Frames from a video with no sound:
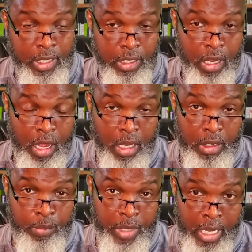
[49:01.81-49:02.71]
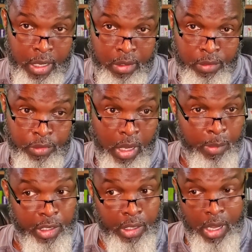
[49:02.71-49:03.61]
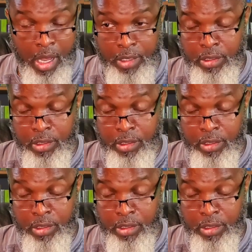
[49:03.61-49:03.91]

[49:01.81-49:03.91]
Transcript: he calling Baal. Some of the gods he